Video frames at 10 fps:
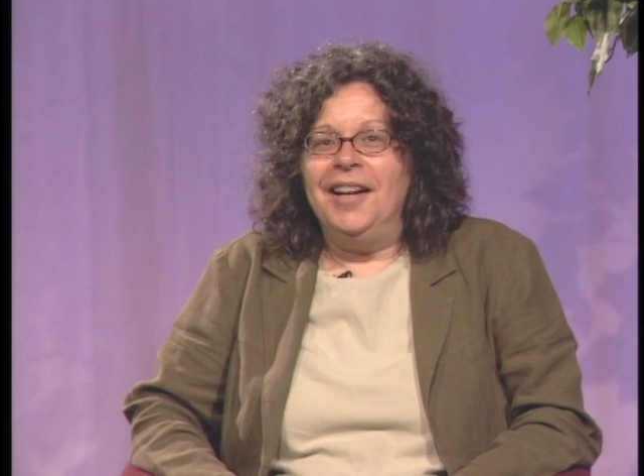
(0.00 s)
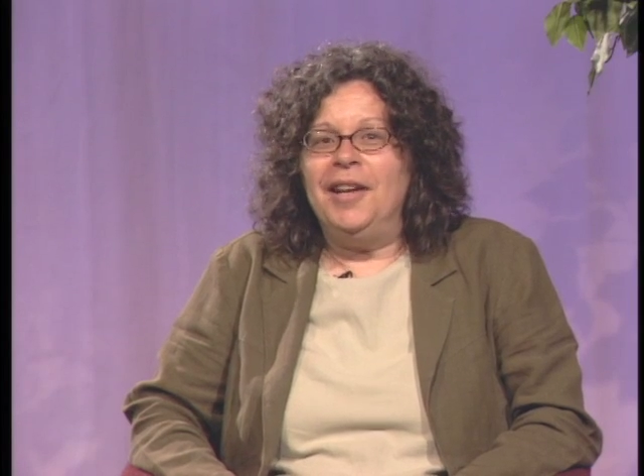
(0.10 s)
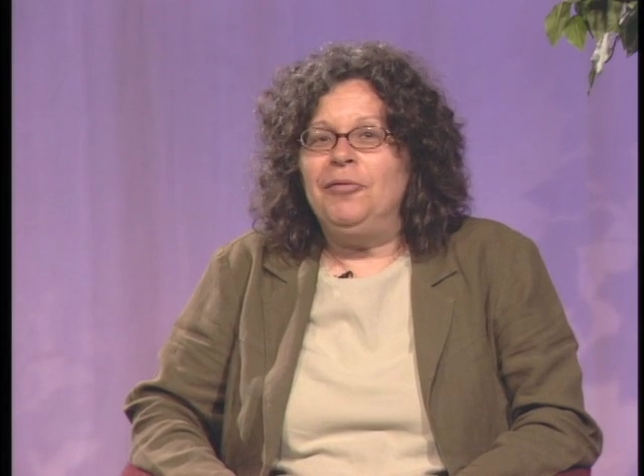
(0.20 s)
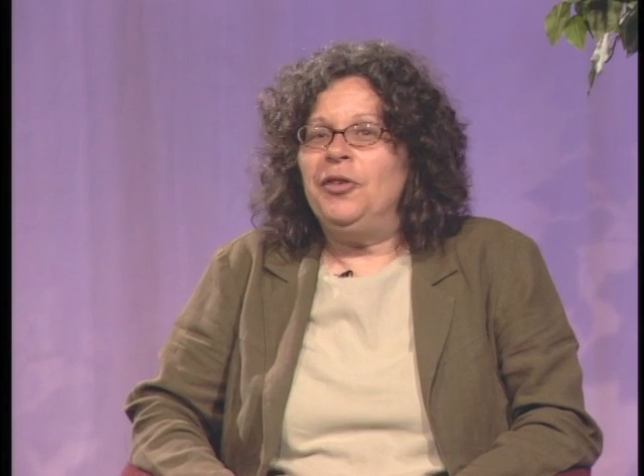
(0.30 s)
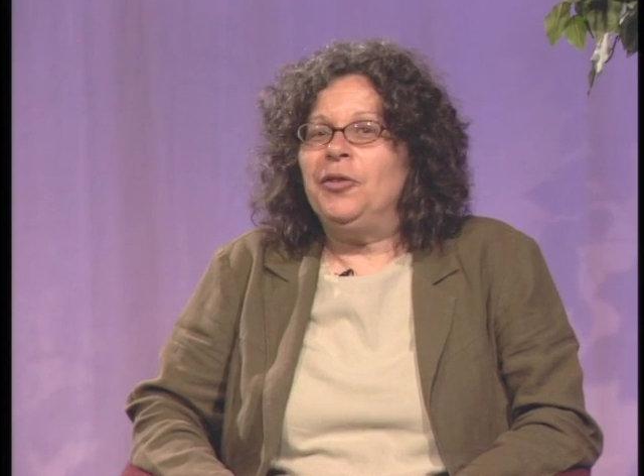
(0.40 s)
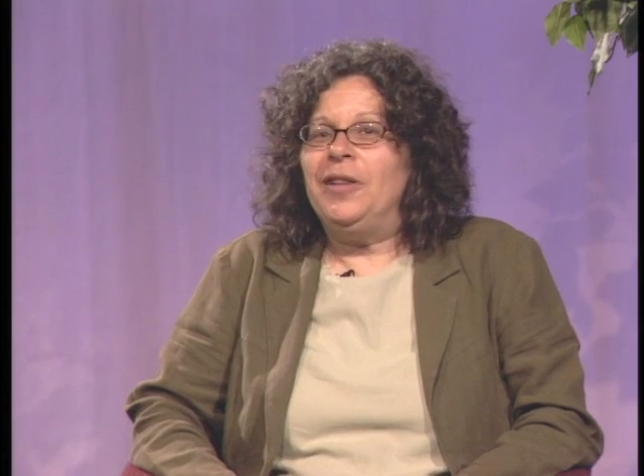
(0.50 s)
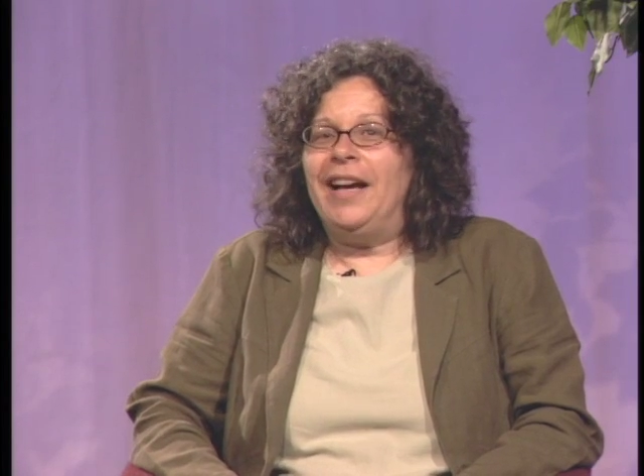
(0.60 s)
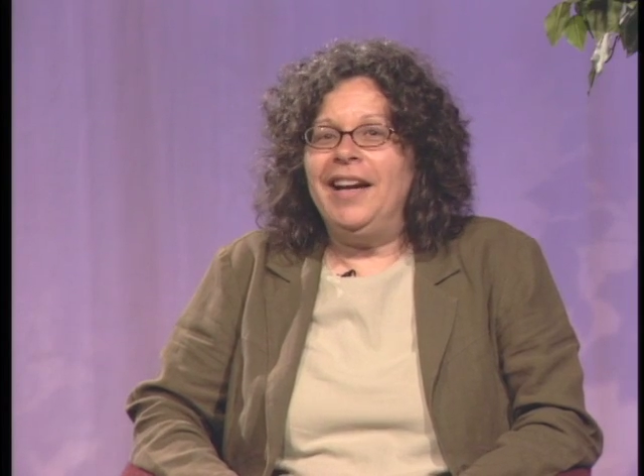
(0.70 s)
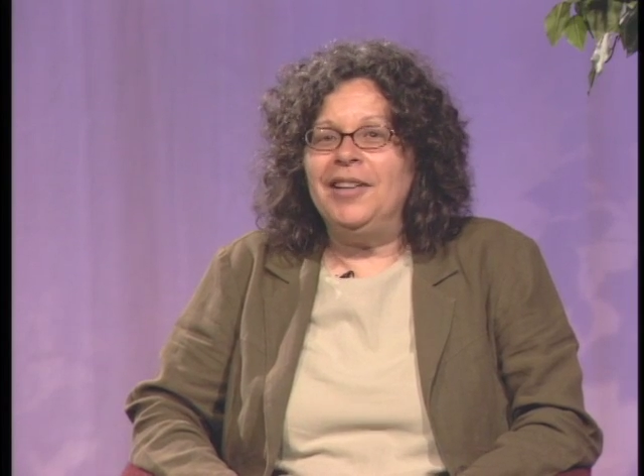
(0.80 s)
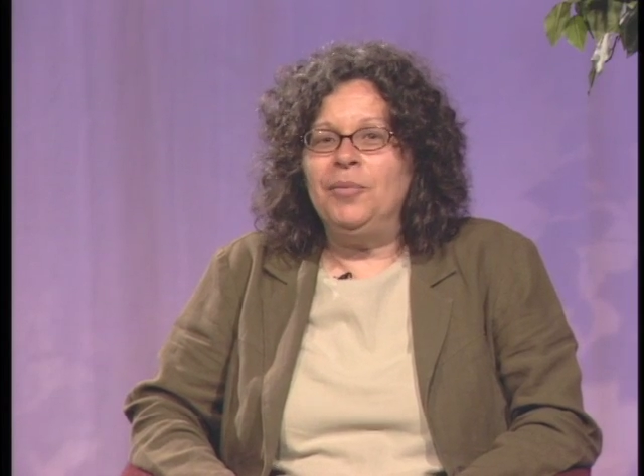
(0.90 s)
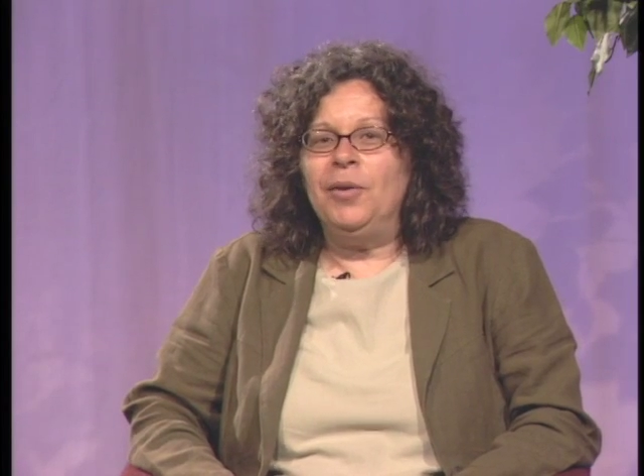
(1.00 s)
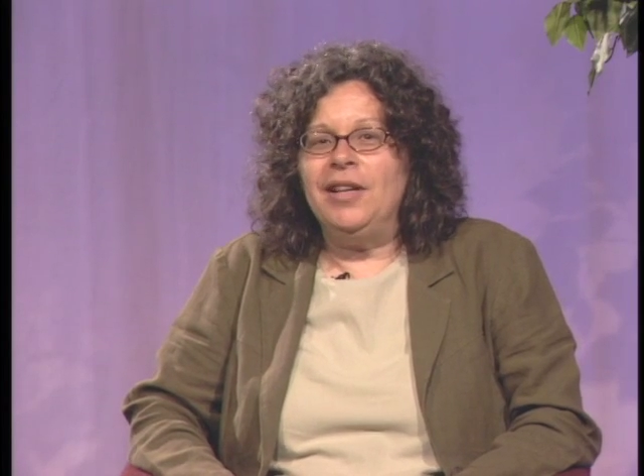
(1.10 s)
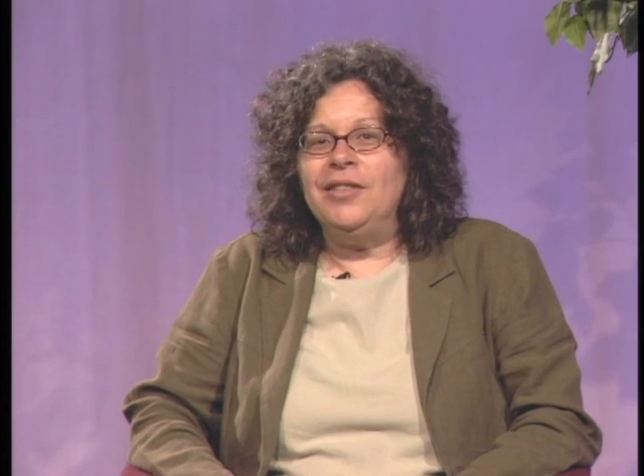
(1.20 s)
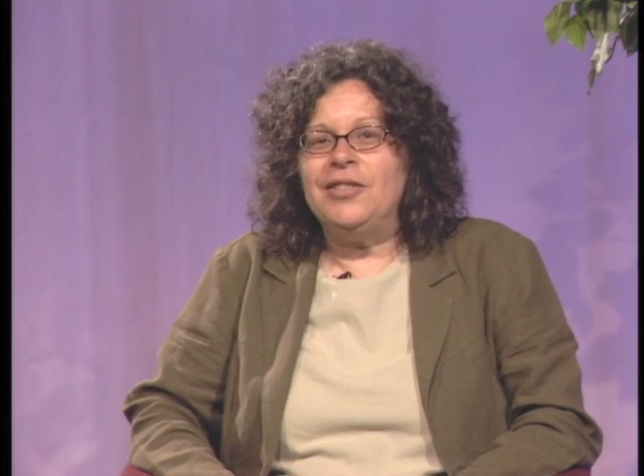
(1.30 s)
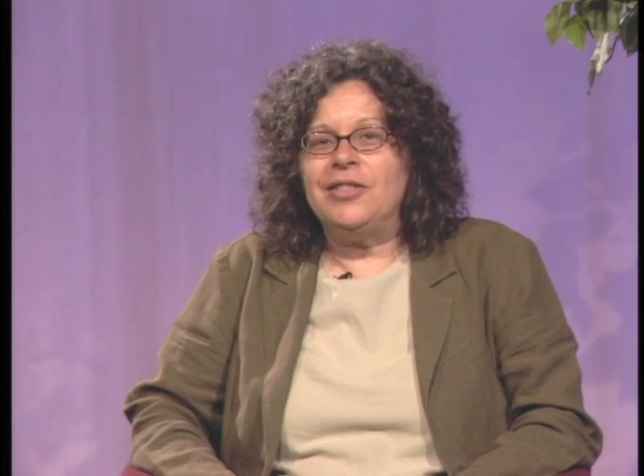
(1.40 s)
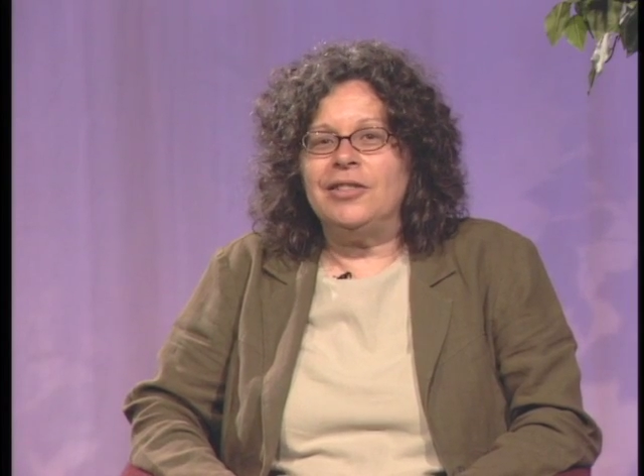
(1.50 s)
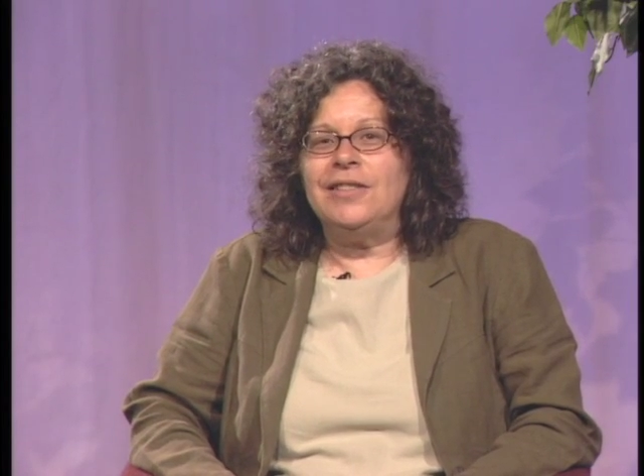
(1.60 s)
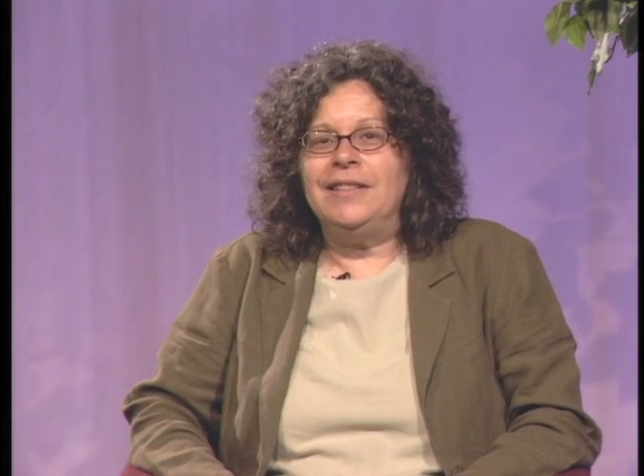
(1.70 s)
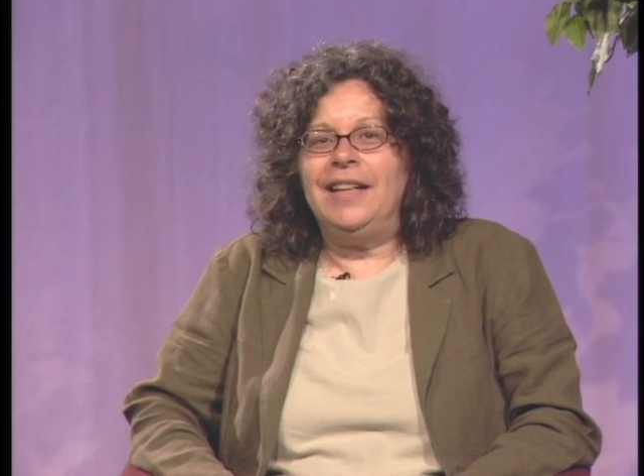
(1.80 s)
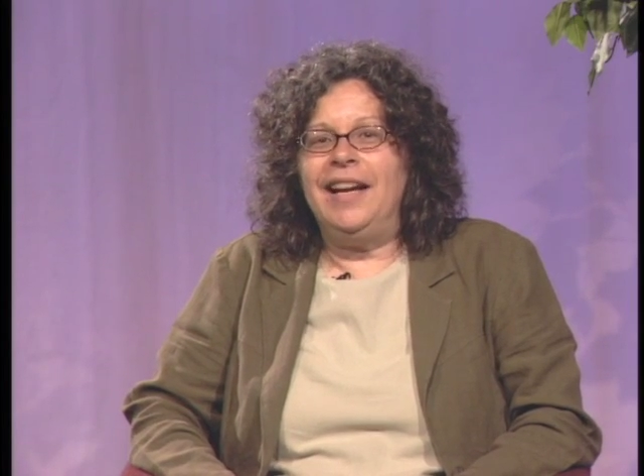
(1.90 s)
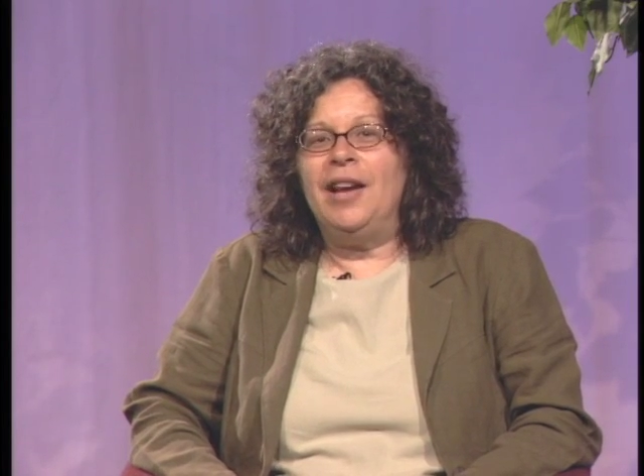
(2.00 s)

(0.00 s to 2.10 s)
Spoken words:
If you liked what you saw today